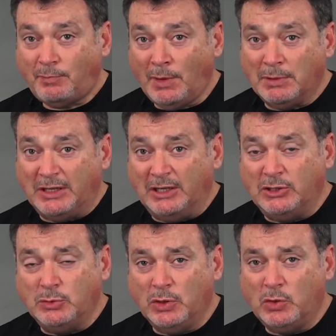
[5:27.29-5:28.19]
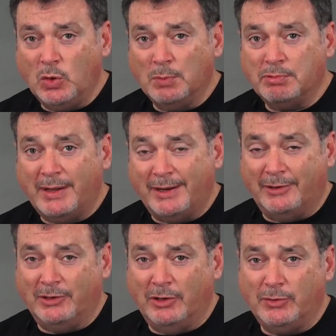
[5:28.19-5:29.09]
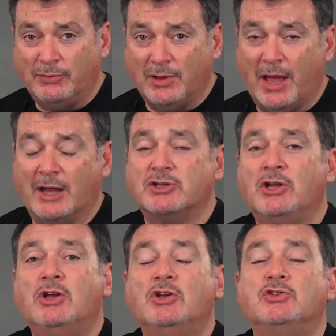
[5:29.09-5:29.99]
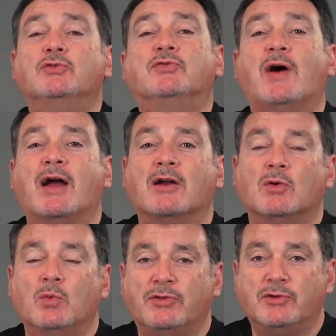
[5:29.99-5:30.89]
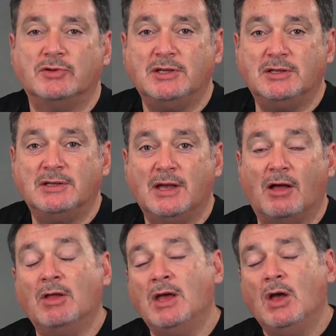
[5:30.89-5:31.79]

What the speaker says: but you need to incorporate another flash to fire with your TTL.